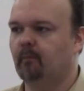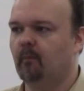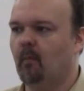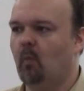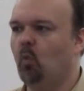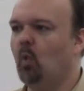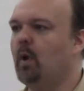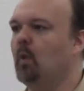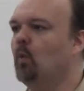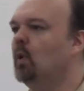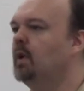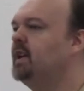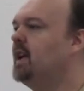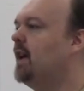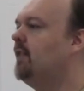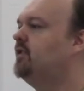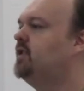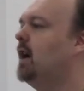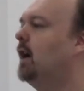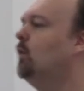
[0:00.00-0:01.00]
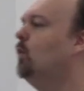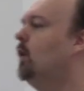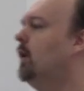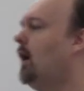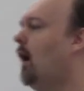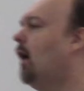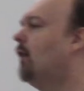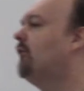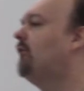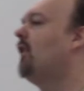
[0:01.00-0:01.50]
We wouldn't have done what
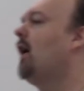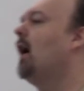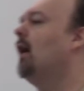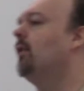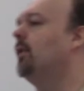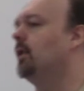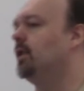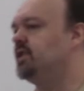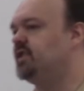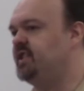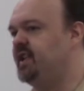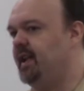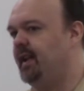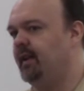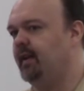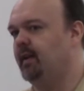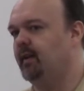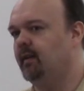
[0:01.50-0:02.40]
our fathers did.